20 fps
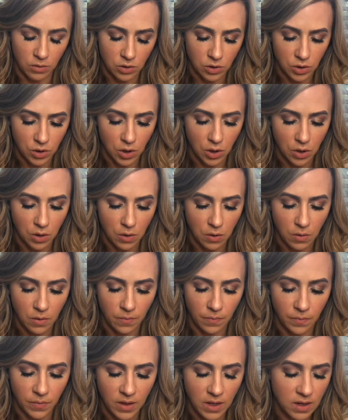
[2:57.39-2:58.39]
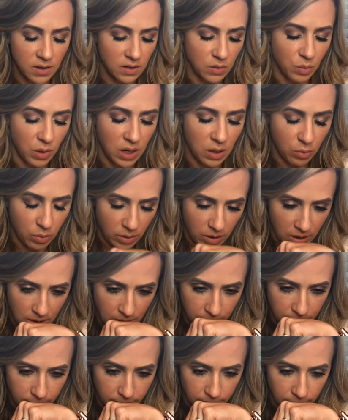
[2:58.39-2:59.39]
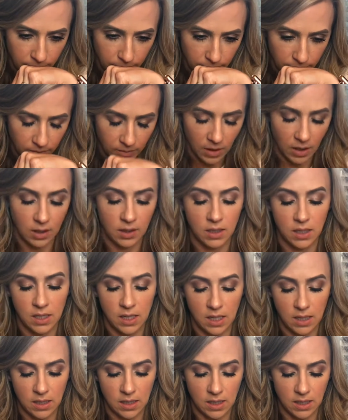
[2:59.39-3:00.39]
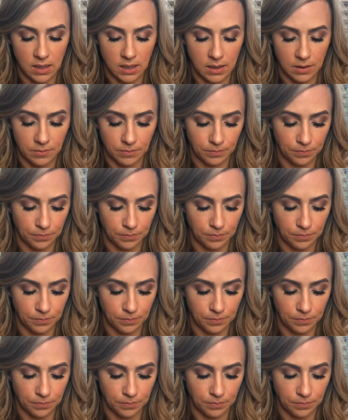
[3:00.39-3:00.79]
So these might be unscented.